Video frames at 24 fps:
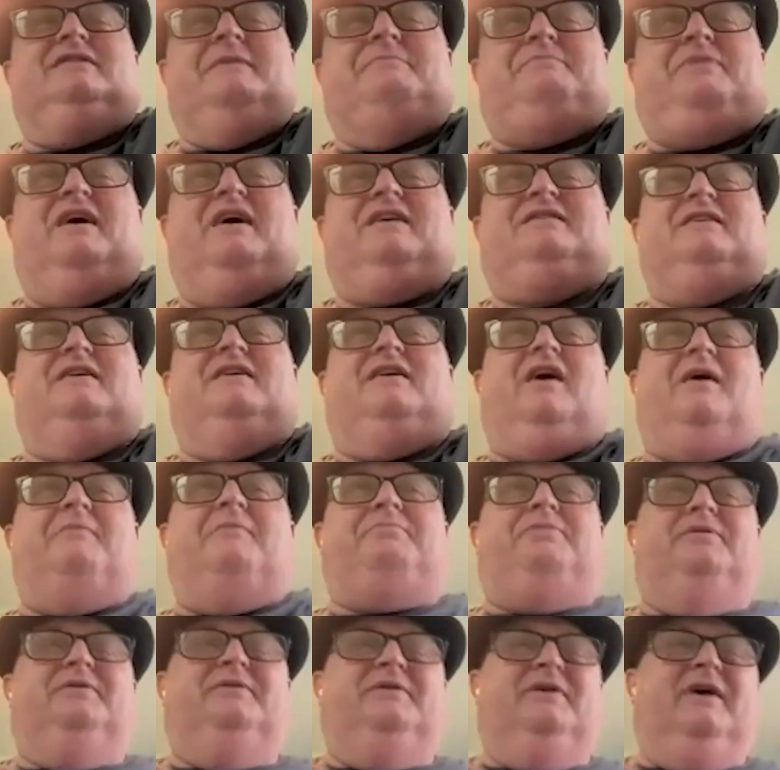they picked it
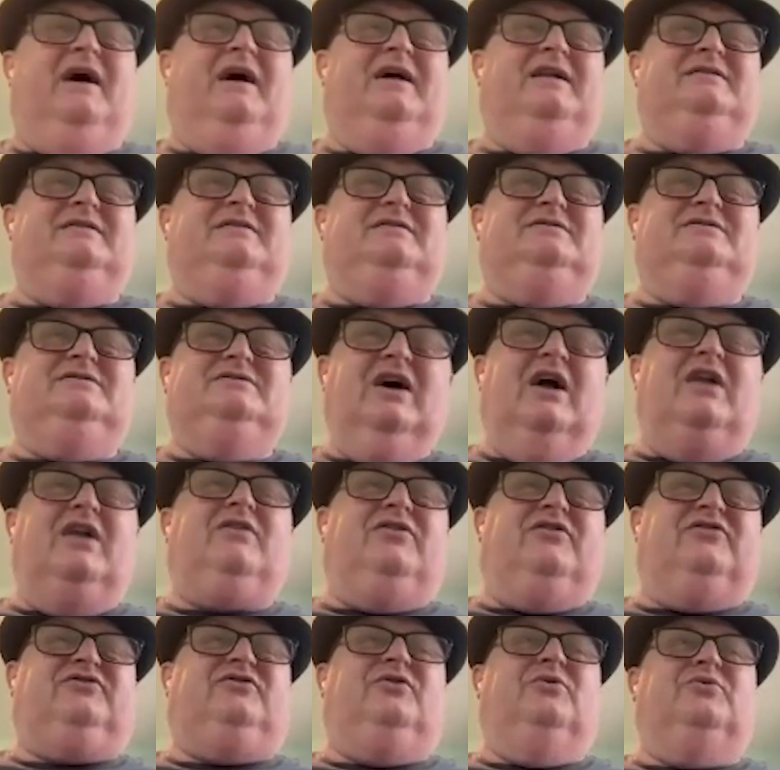up, and none
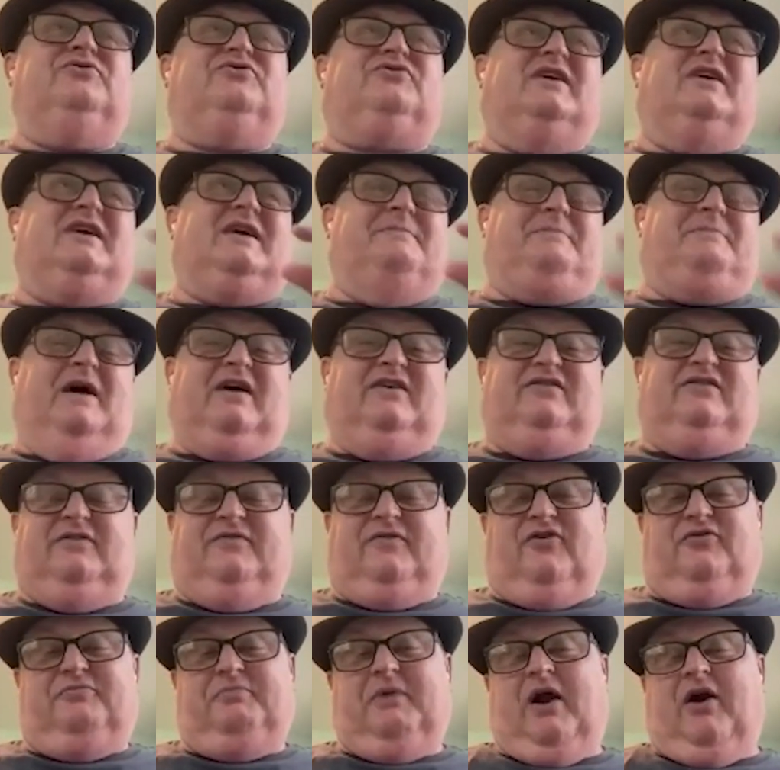of the students could get past
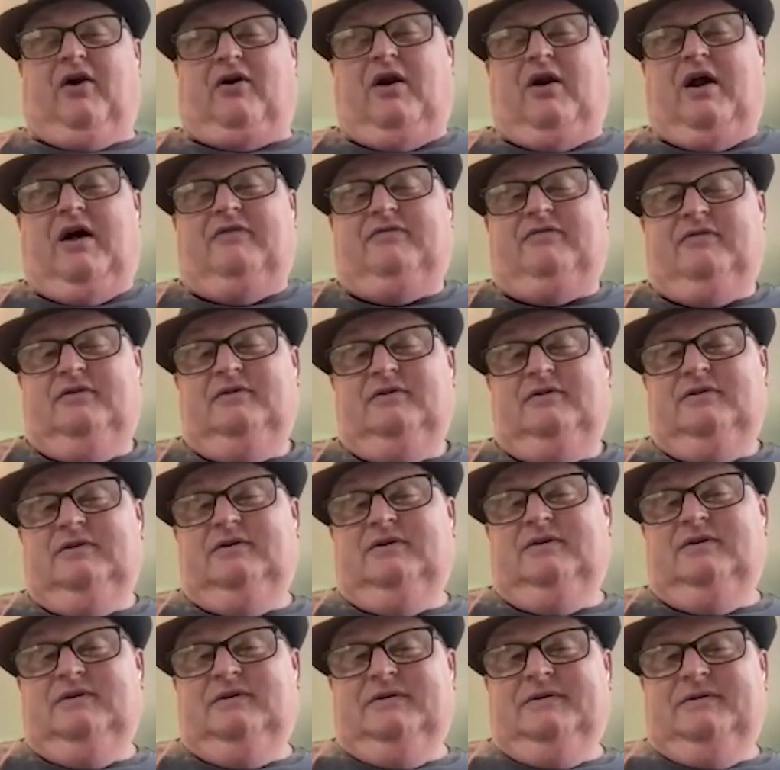the first paragraph.
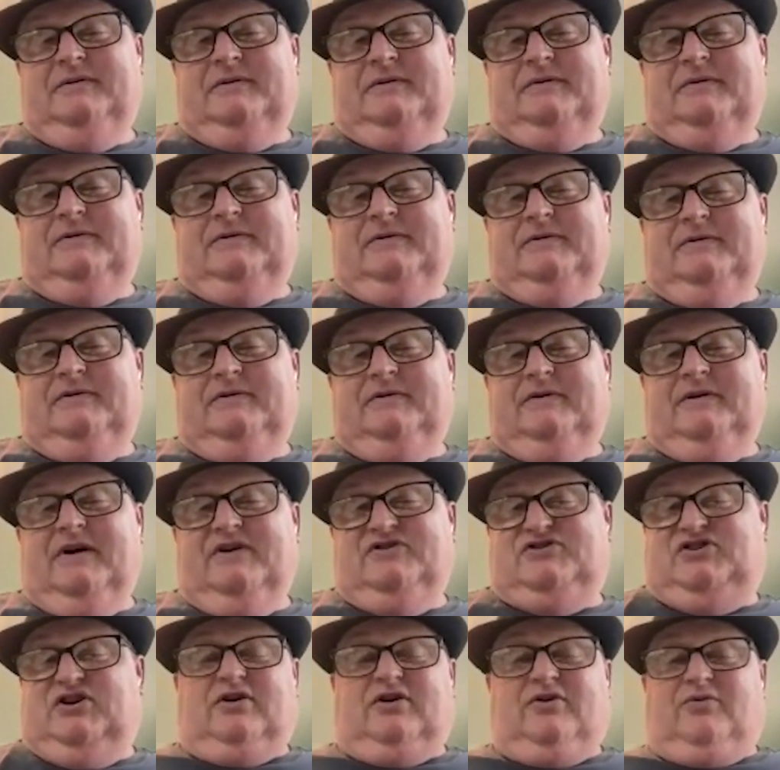
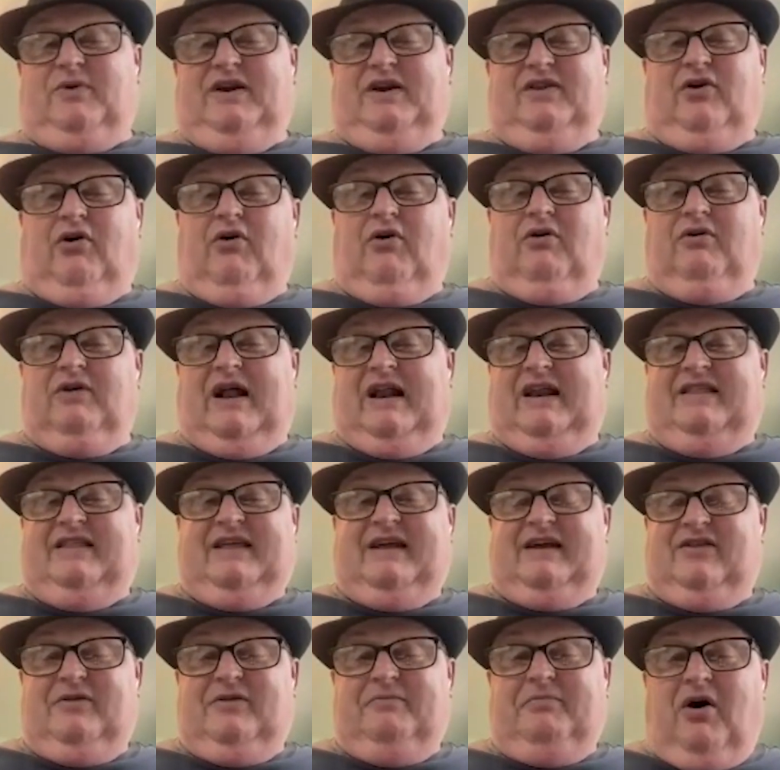And she could read
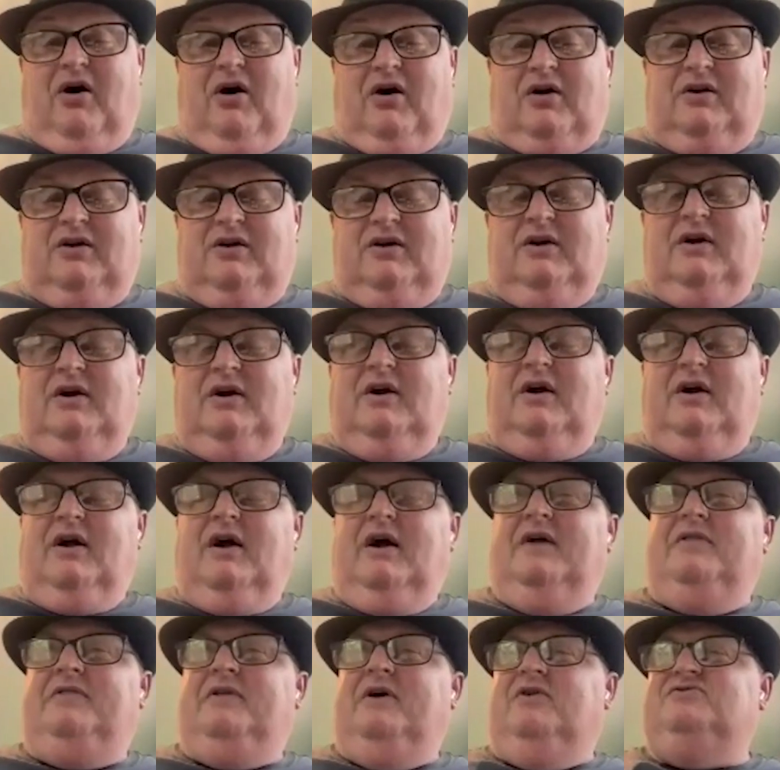anything in the book.
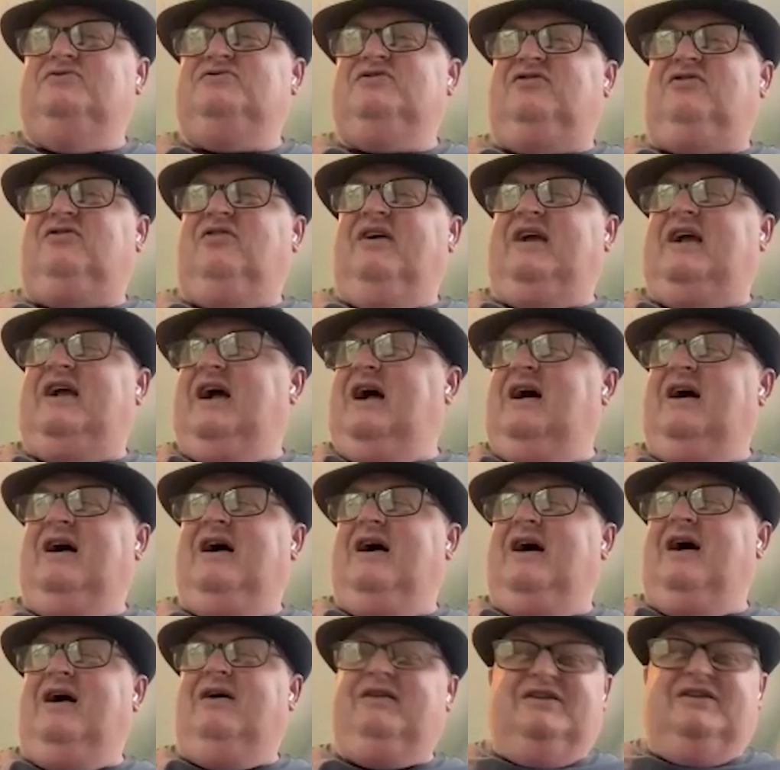And they're just like,
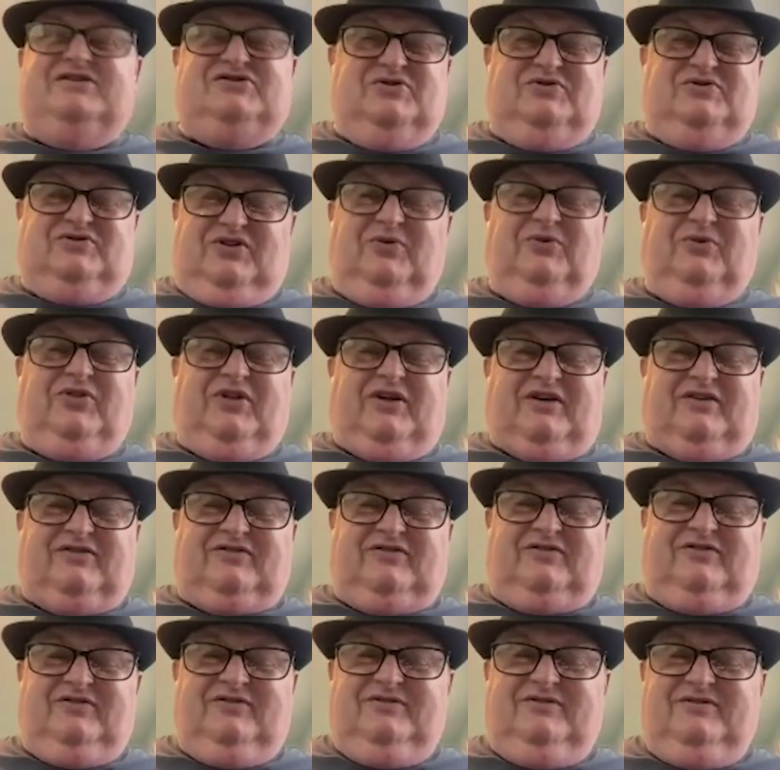"How did you do
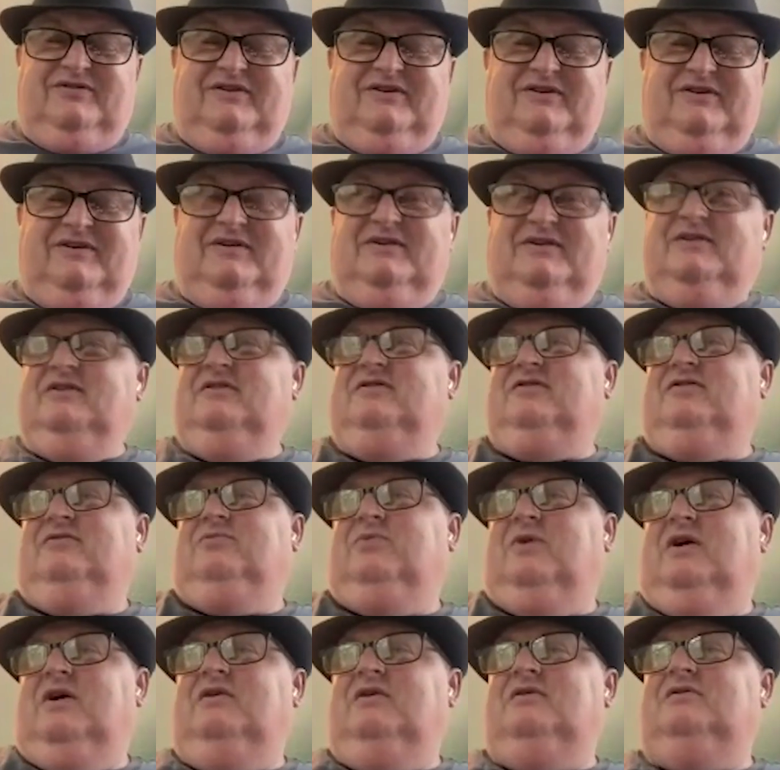this?" I
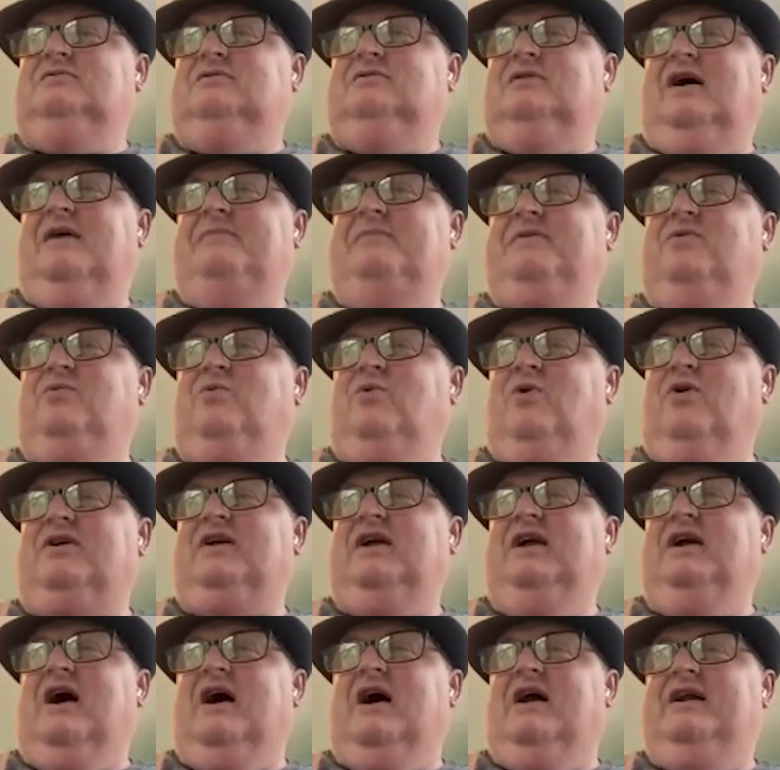said, "Well, I've been
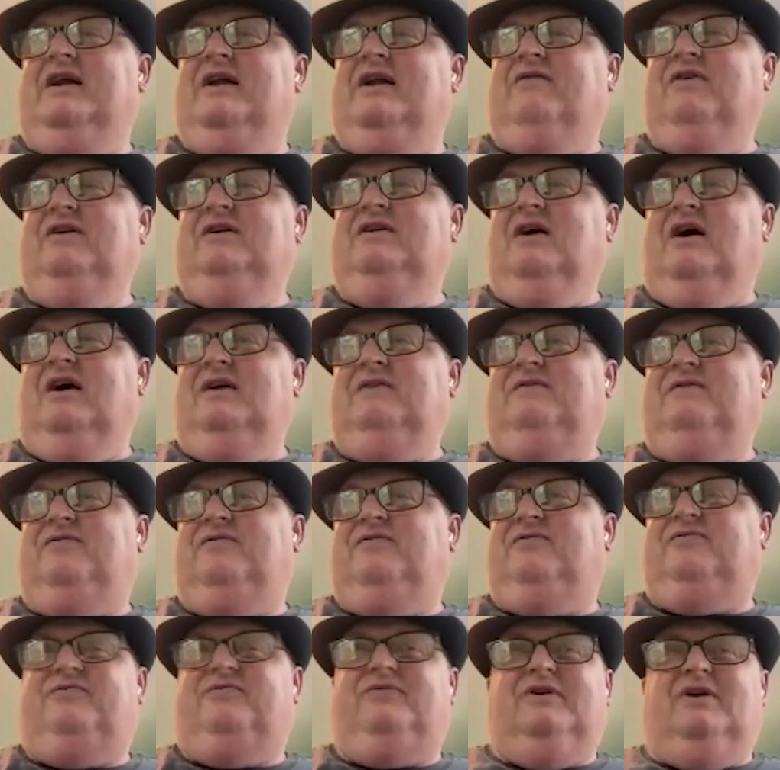working on it every night,
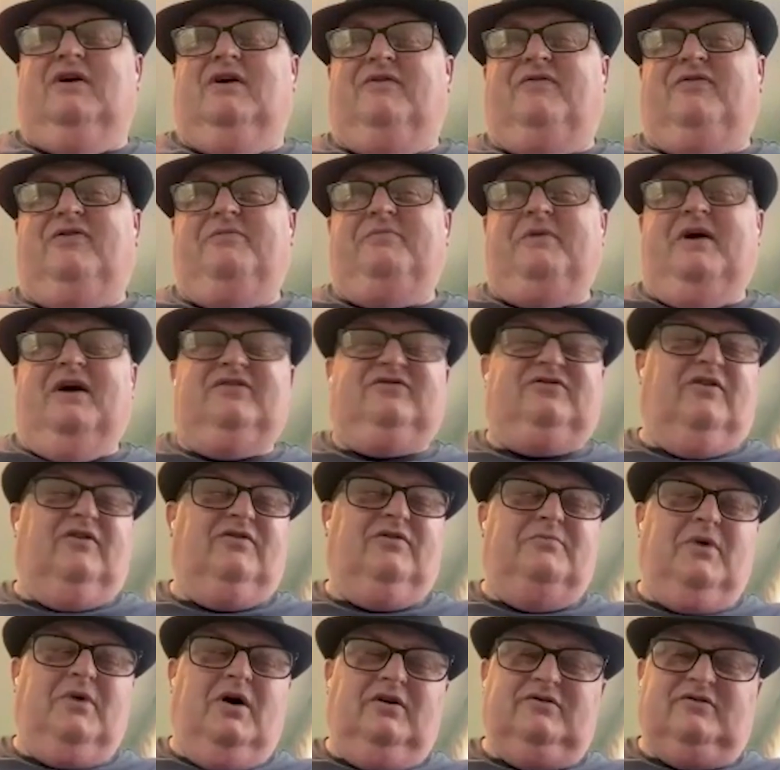for the past
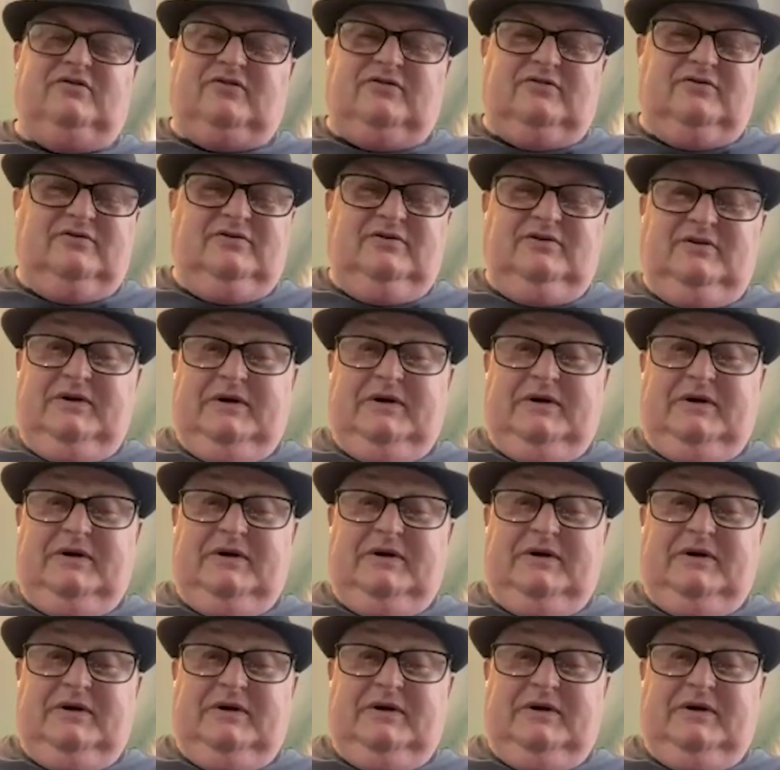several months."